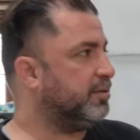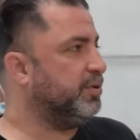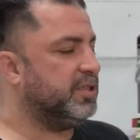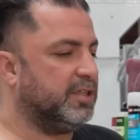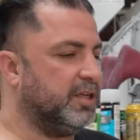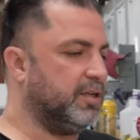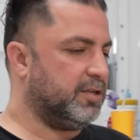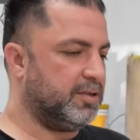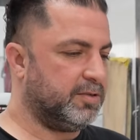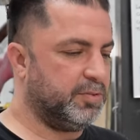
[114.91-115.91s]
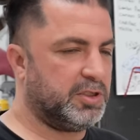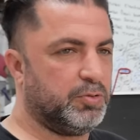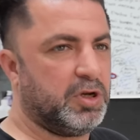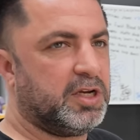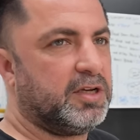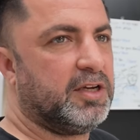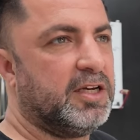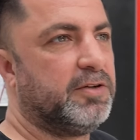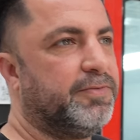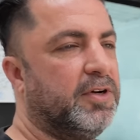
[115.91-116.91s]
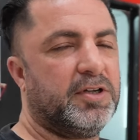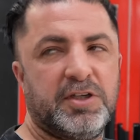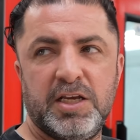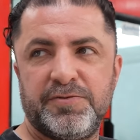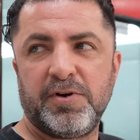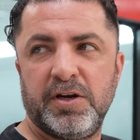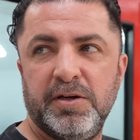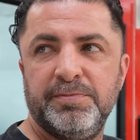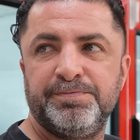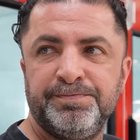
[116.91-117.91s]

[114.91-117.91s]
Busy day, busy week. End of today's Friday.